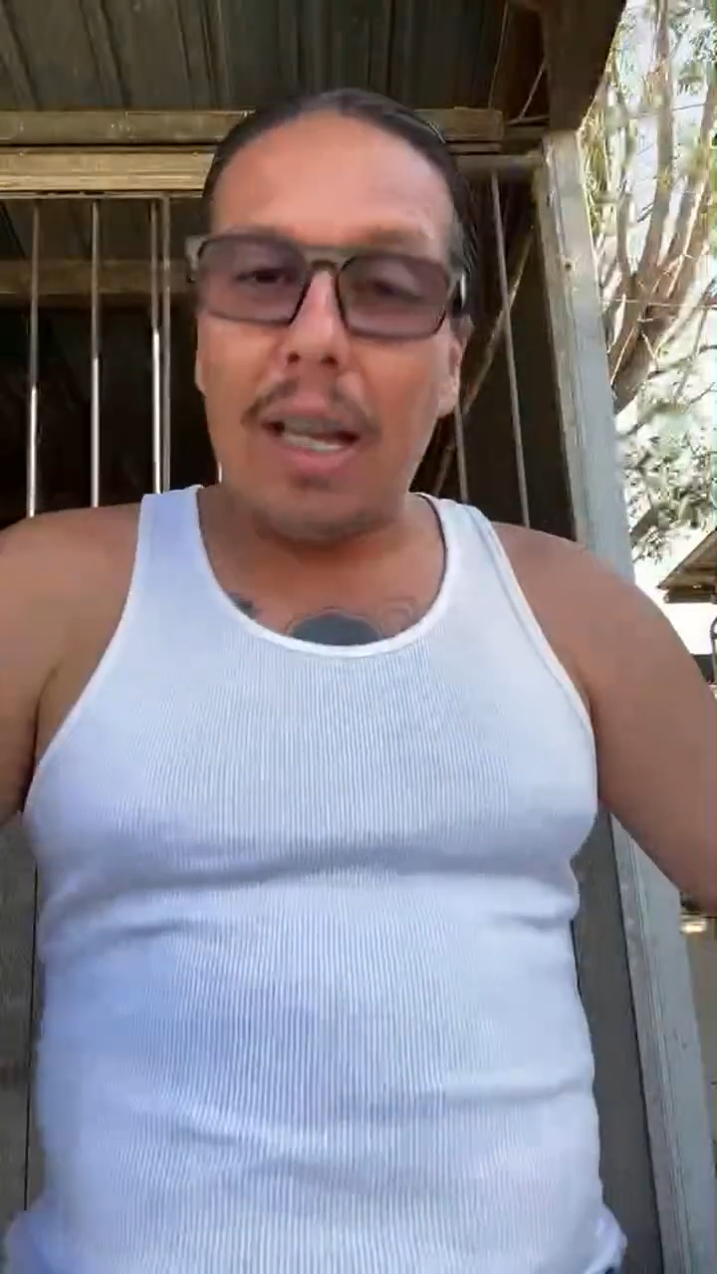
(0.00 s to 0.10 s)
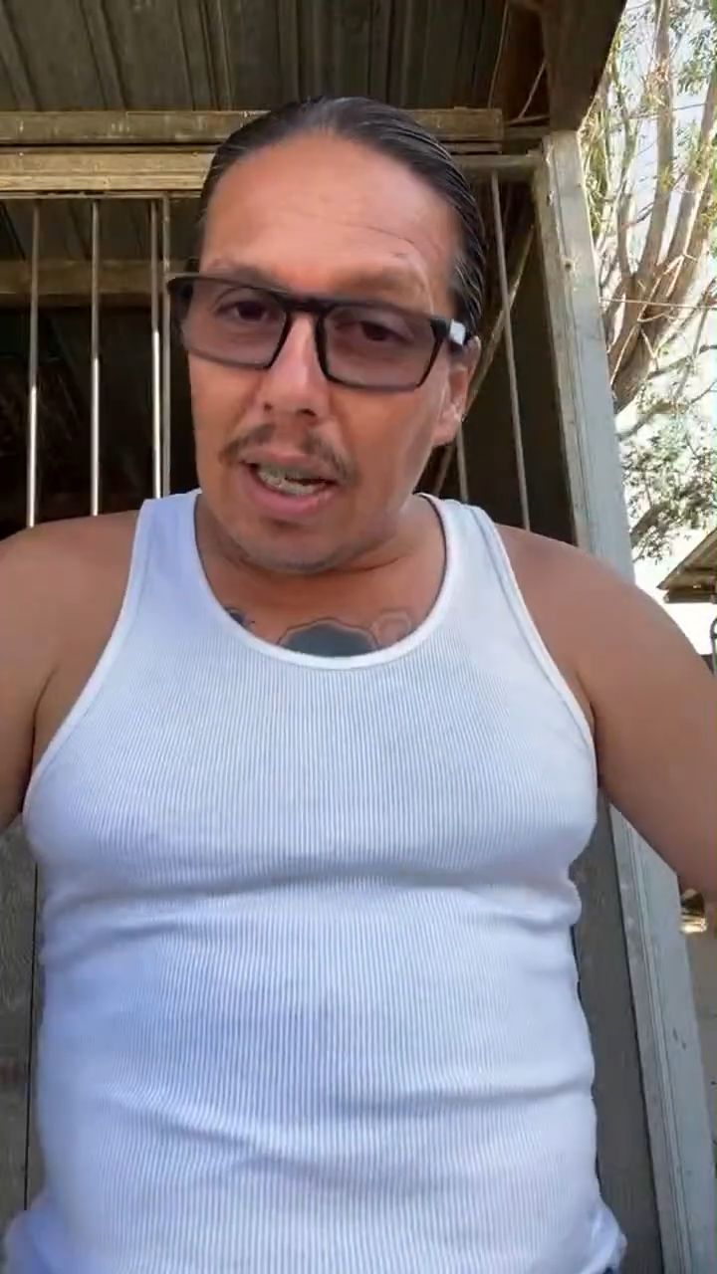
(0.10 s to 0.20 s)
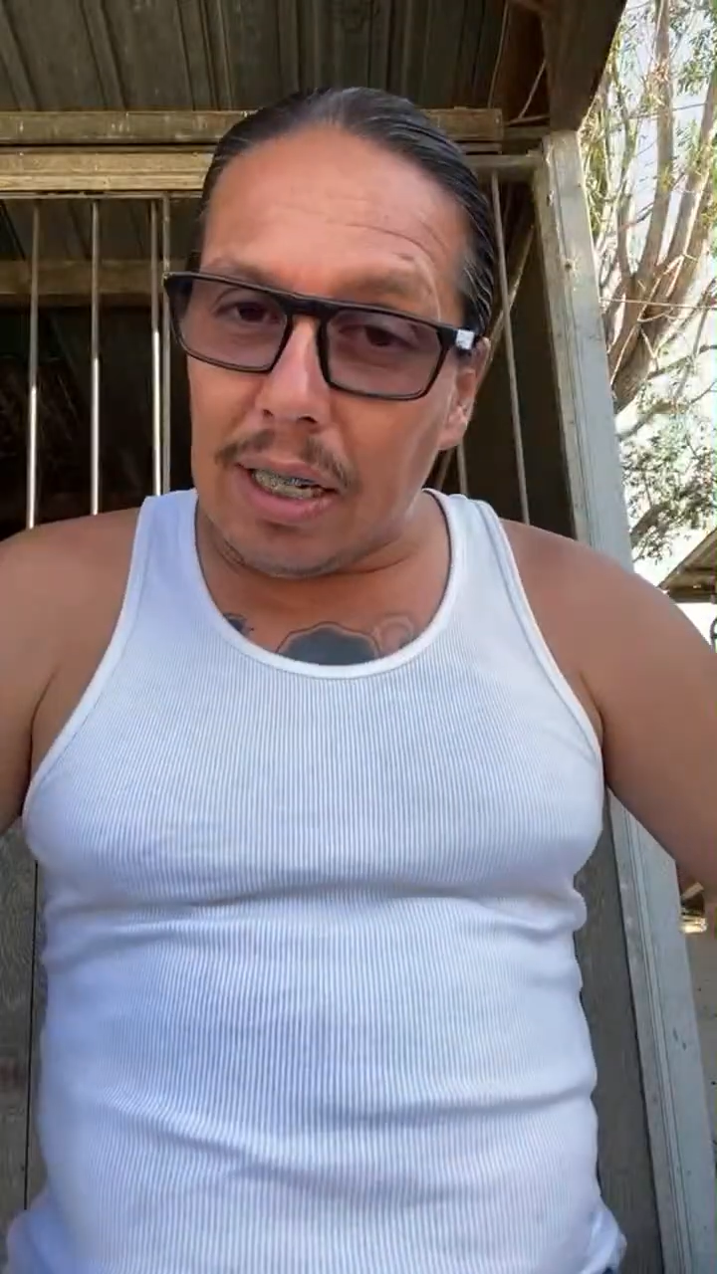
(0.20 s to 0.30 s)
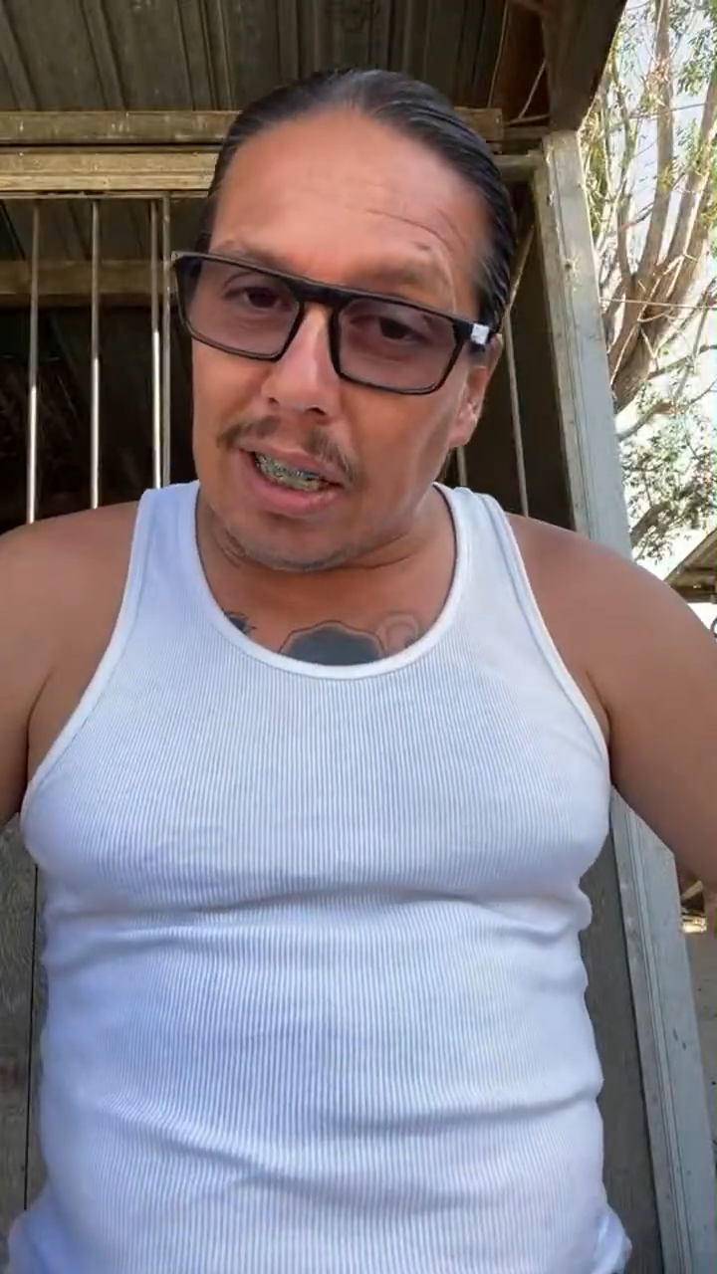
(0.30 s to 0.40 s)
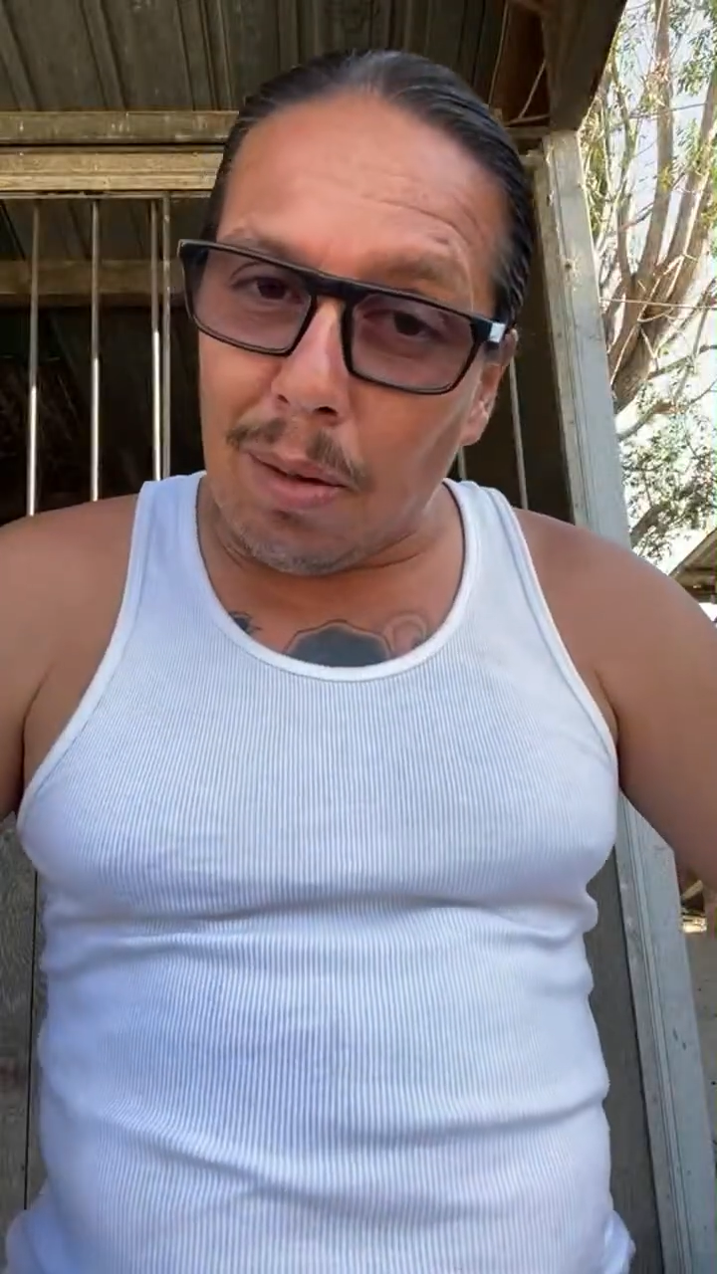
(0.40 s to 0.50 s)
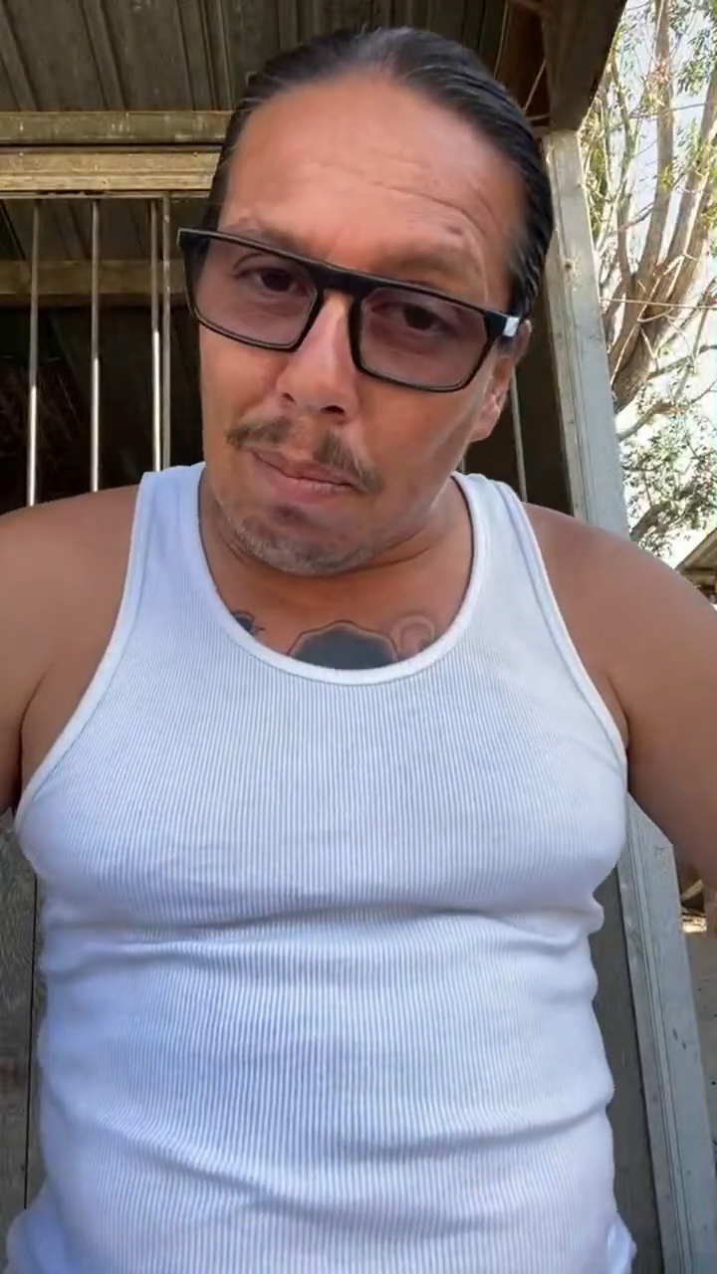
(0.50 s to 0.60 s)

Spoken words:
It's a